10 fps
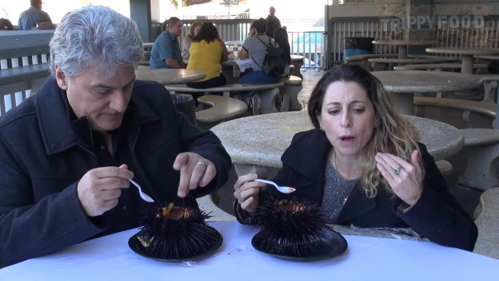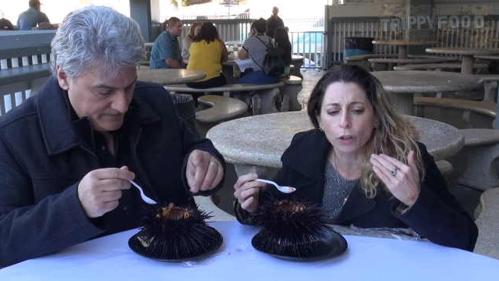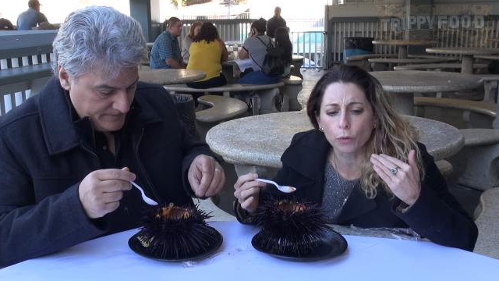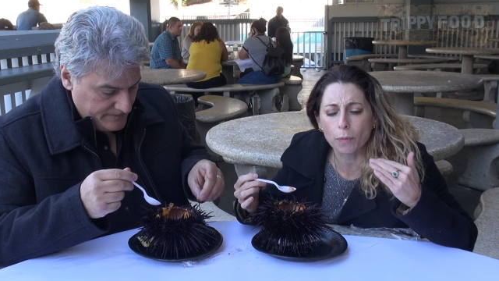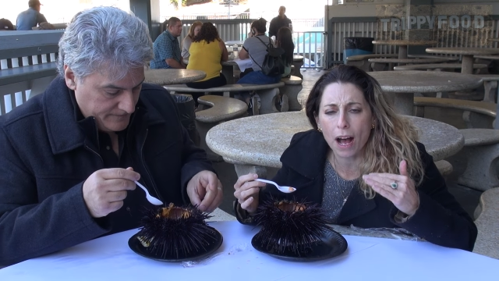
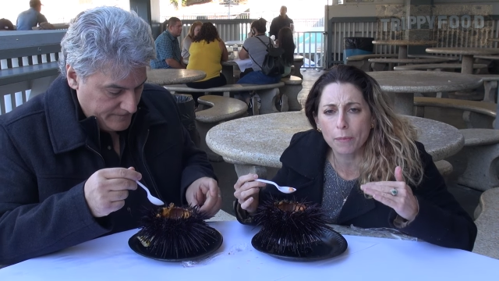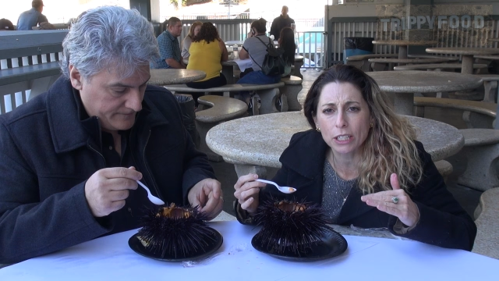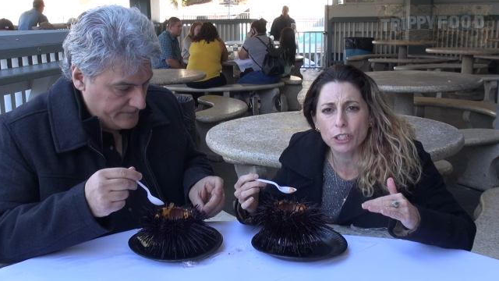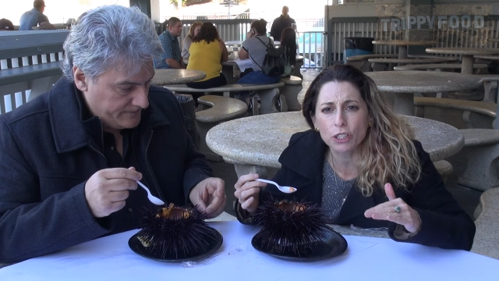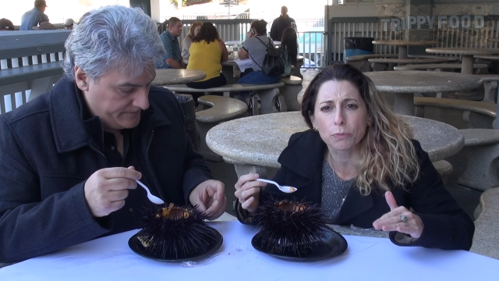
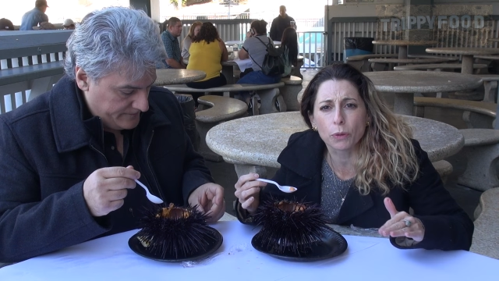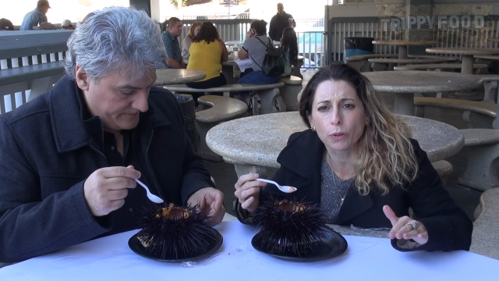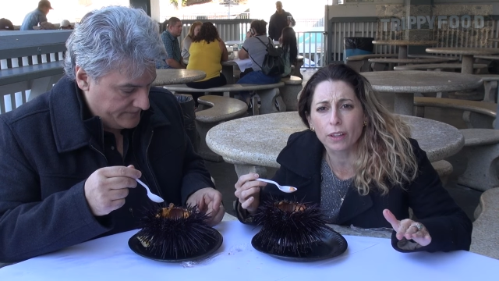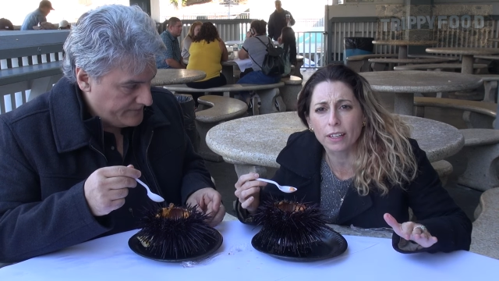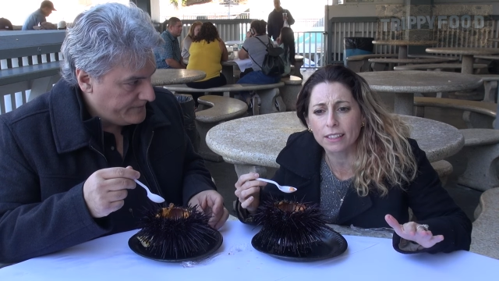Speaker 1: umami
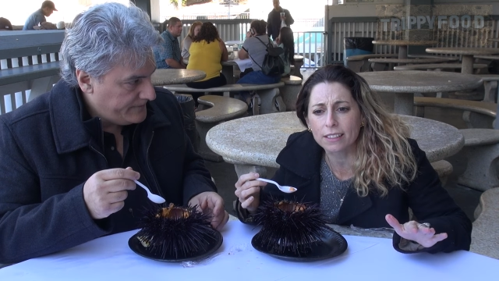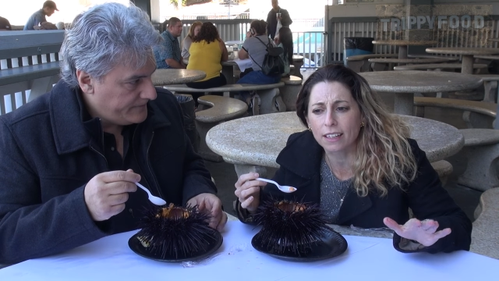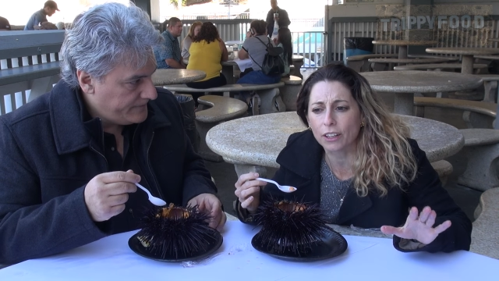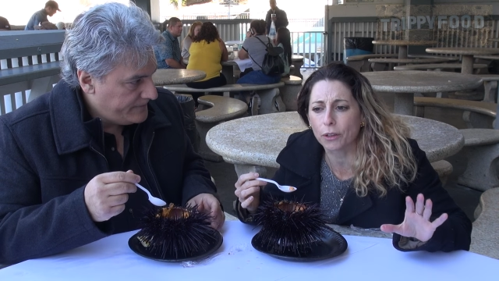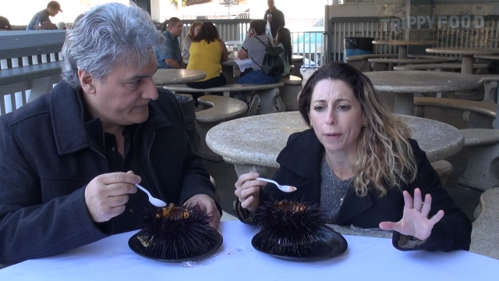smoothness
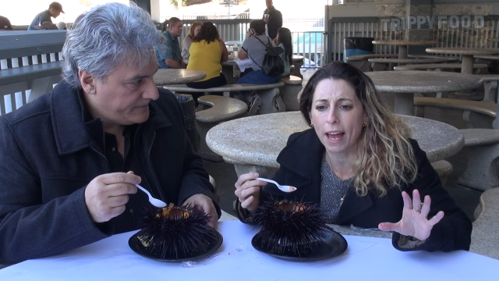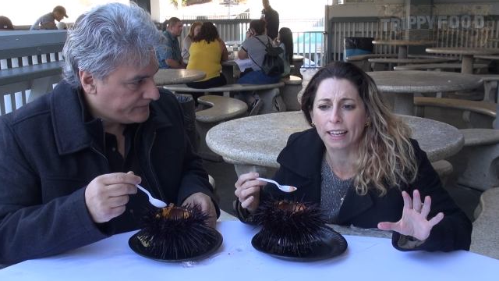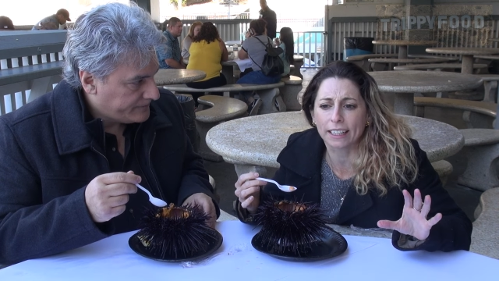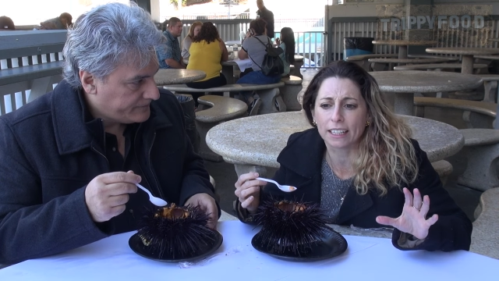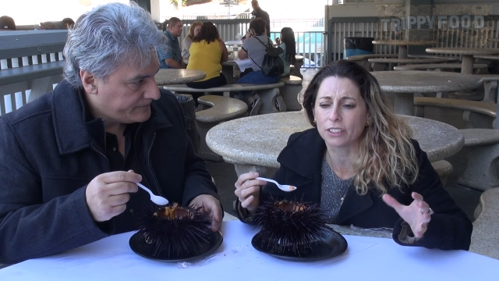on the
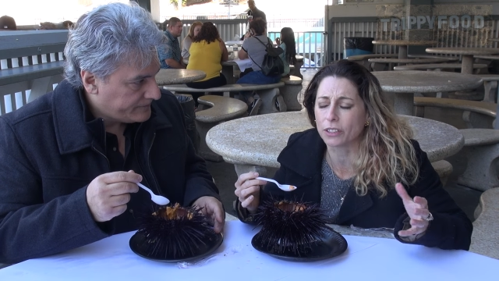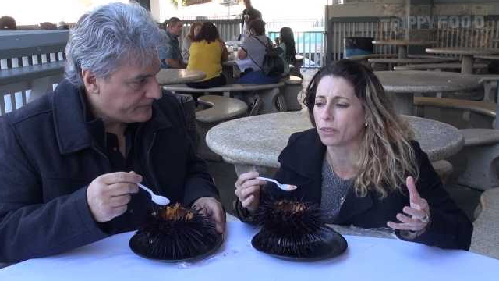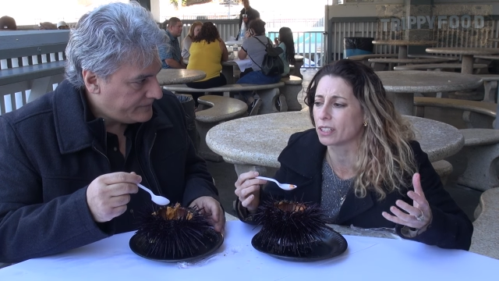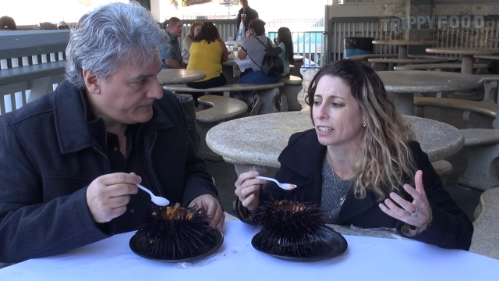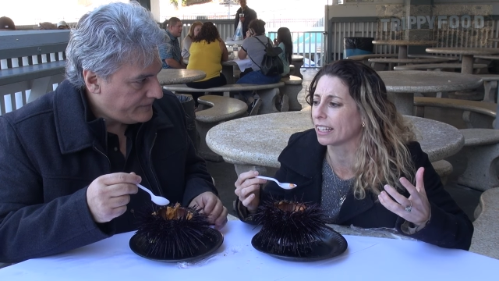back end, so
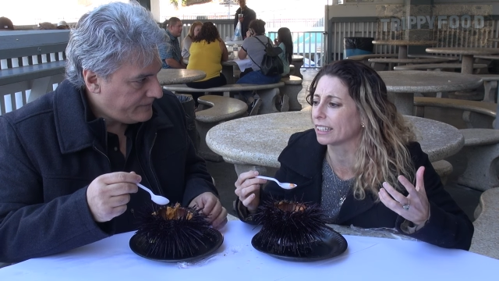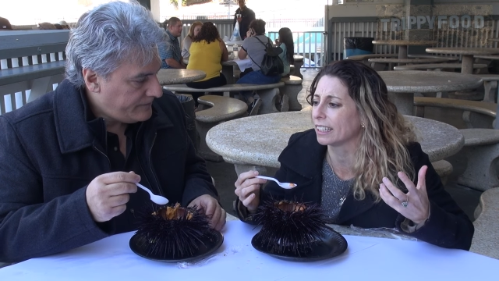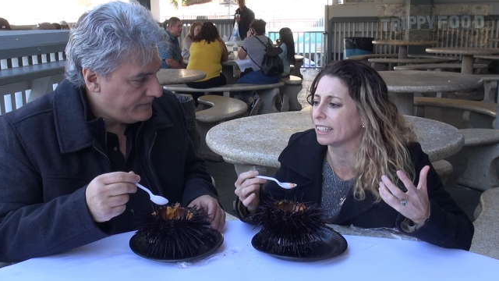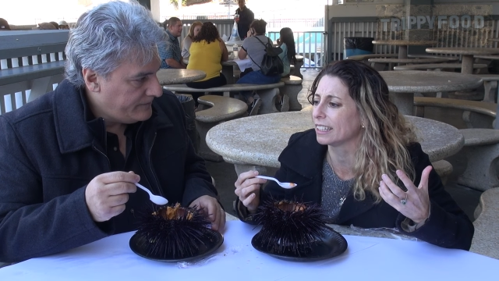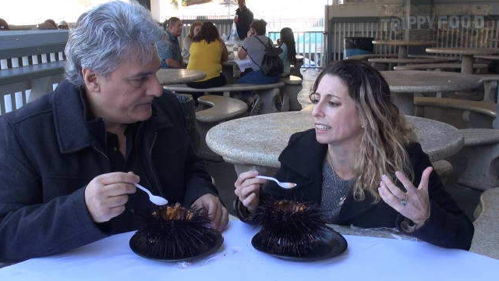it's like
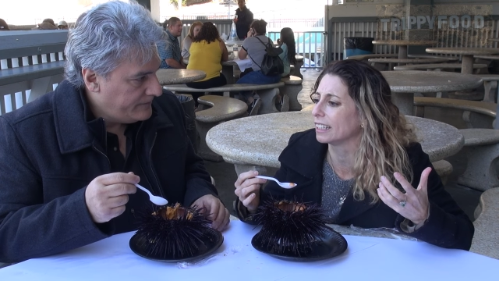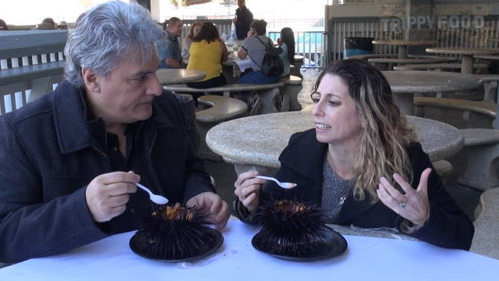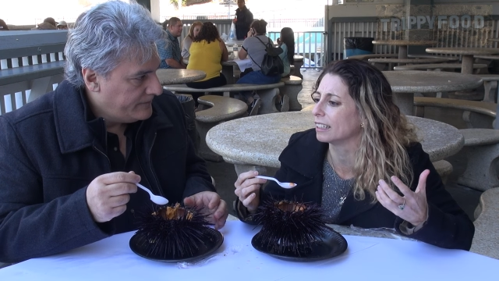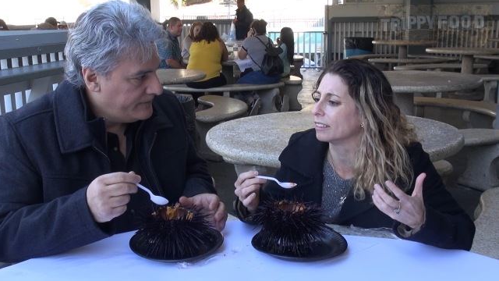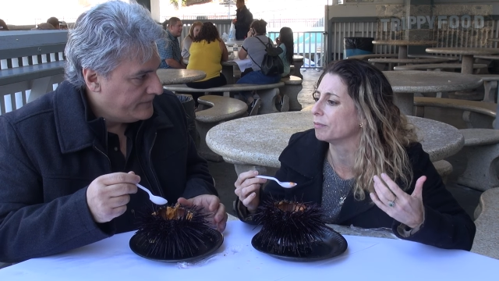eating
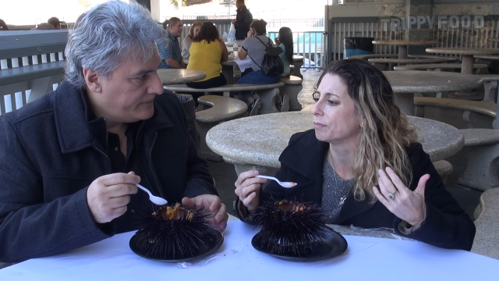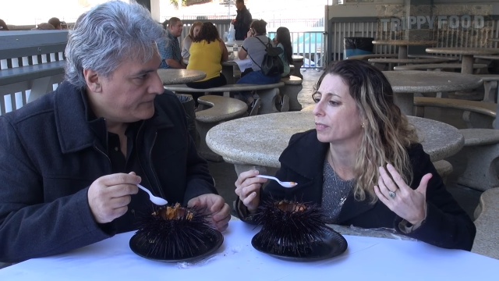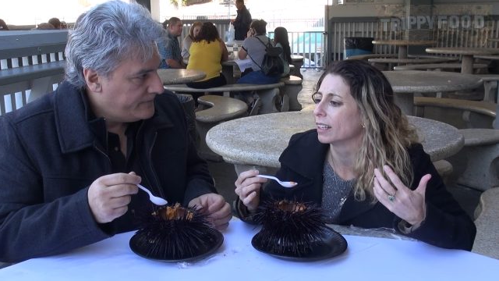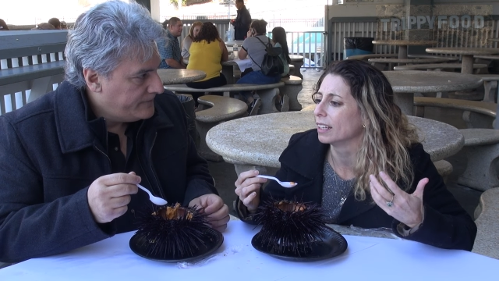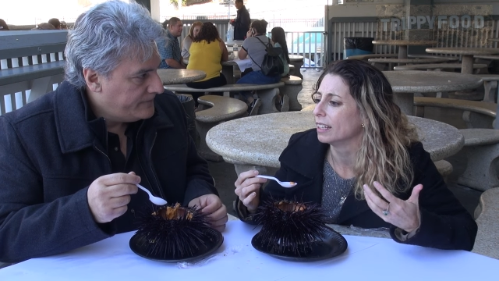a
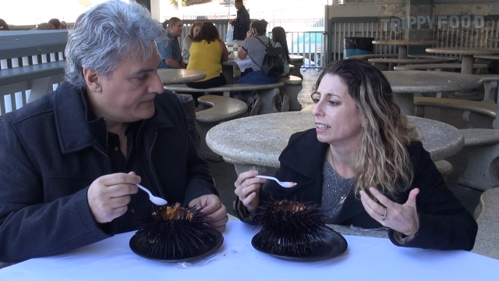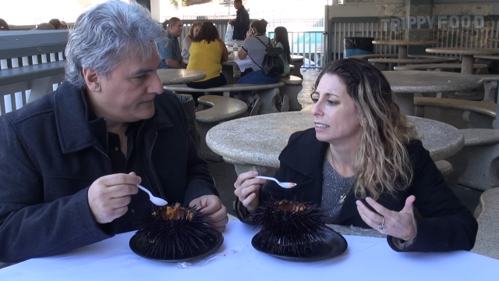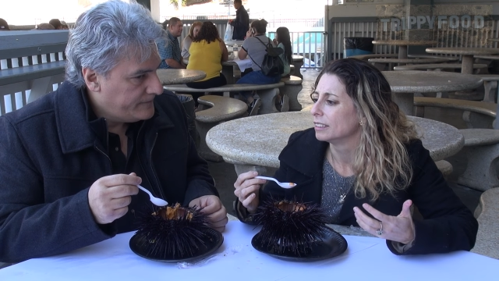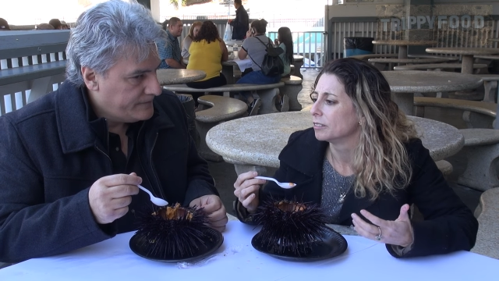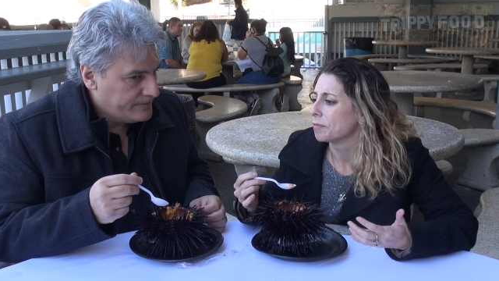
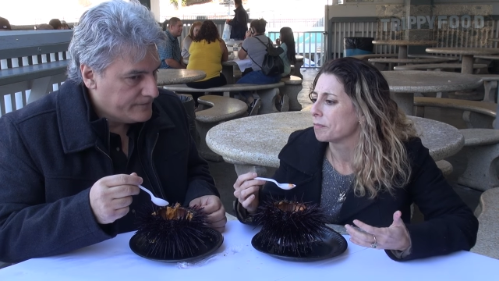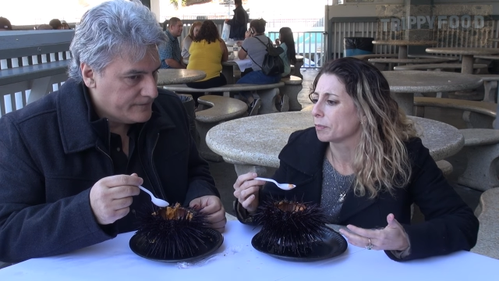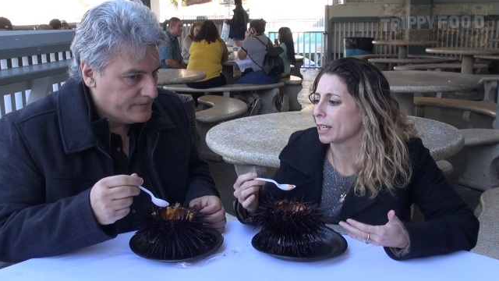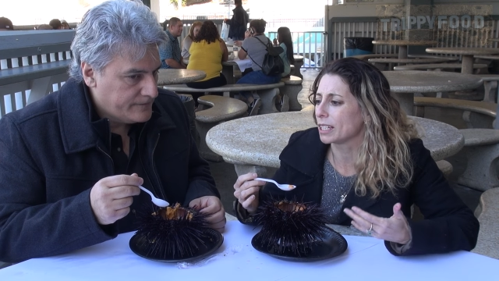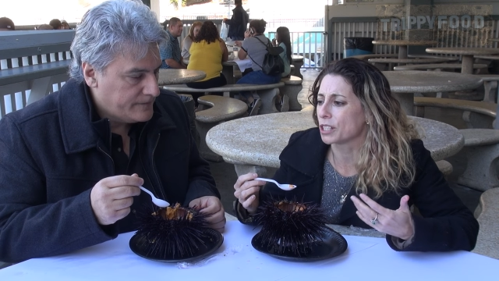
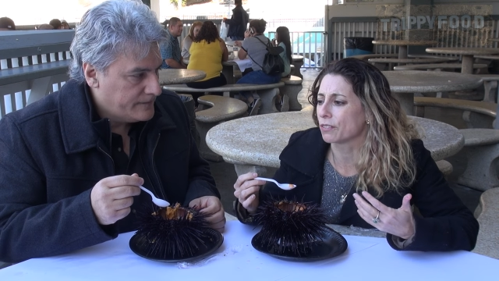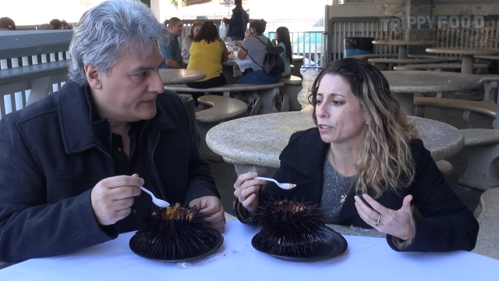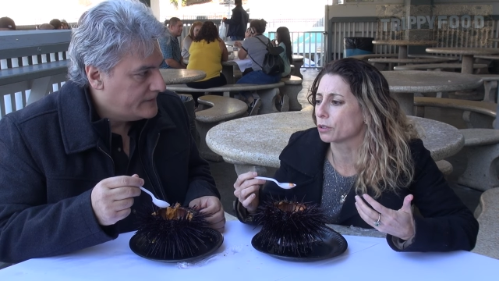piece of